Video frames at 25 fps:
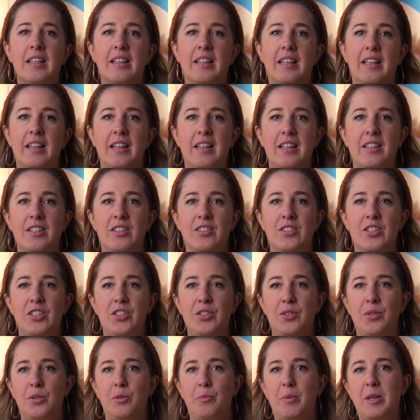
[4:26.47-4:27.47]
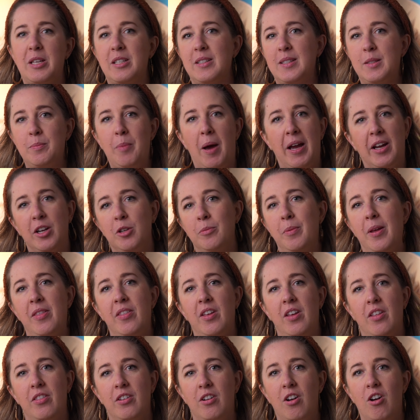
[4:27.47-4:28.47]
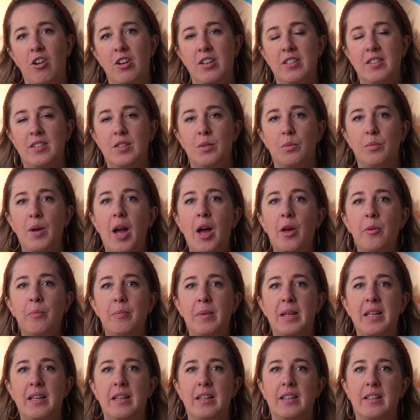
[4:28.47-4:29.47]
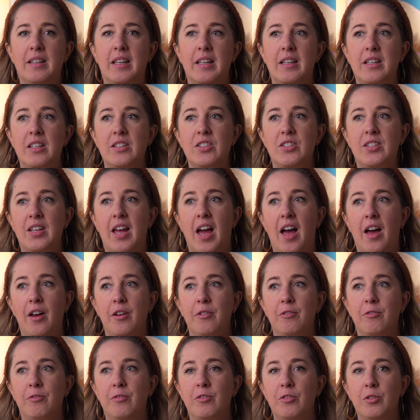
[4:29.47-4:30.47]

Getting to be inspired by the other artists around me, getting to have